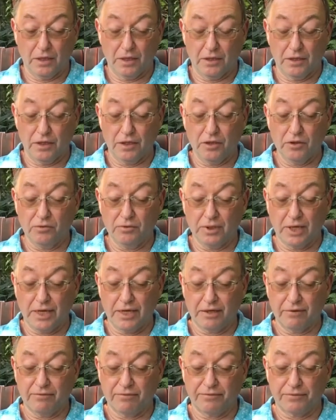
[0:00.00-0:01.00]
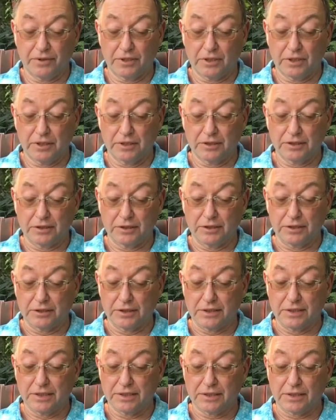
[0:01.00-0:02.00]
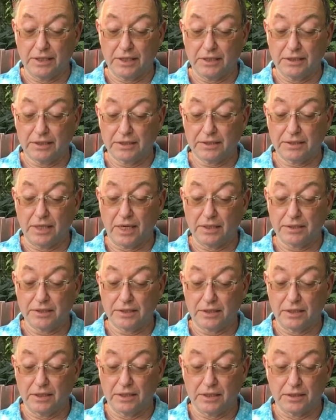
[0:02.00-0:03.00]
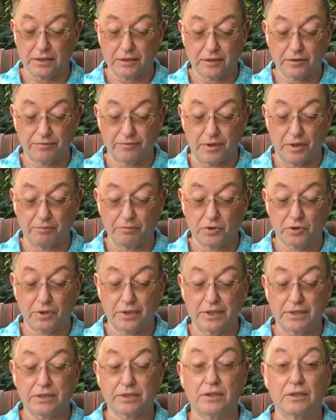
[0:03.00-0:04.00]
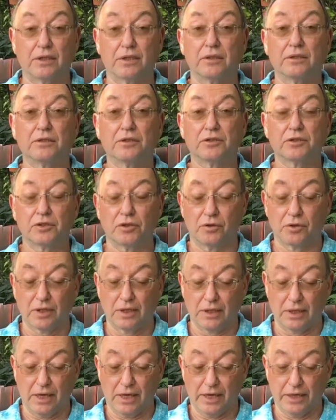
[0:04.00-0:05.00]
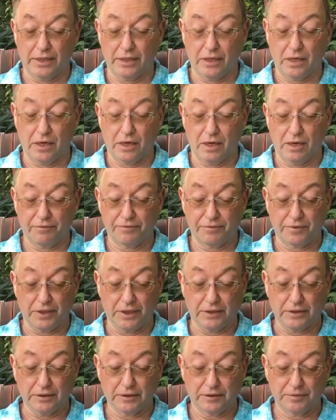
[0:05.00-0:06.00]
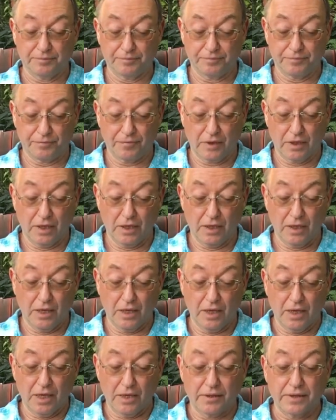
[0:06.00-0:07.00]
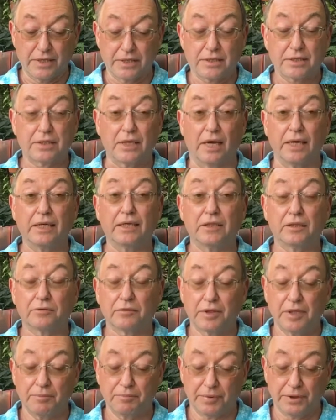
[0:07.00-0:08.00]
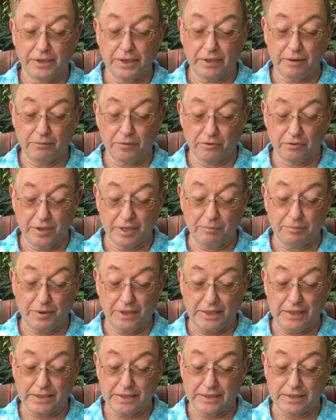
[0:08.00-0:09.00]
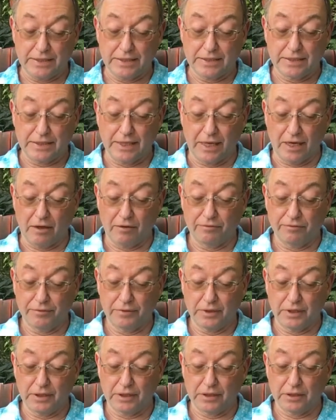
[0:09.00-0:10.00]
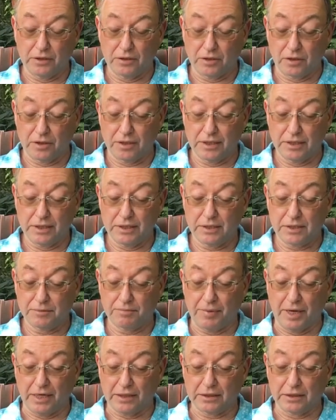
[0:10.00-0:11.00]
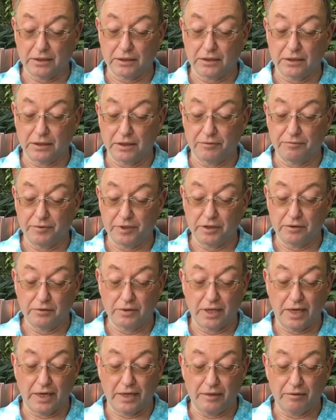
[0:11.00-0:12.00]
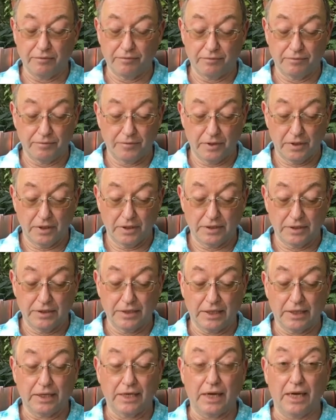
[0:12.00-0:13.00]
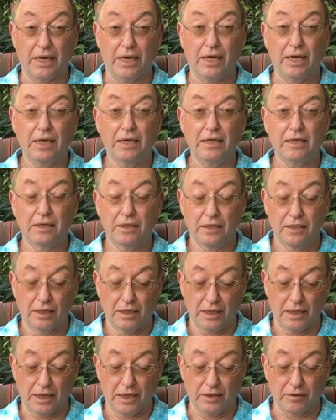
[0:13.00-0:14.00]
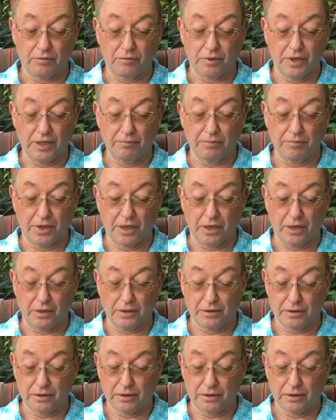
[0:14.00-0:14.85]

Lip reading: New life flourishes and seeks sustenance from crystal shoreline offerings. The cycle repeats itself in a glorious spectacle of new life, decay, and rebirth,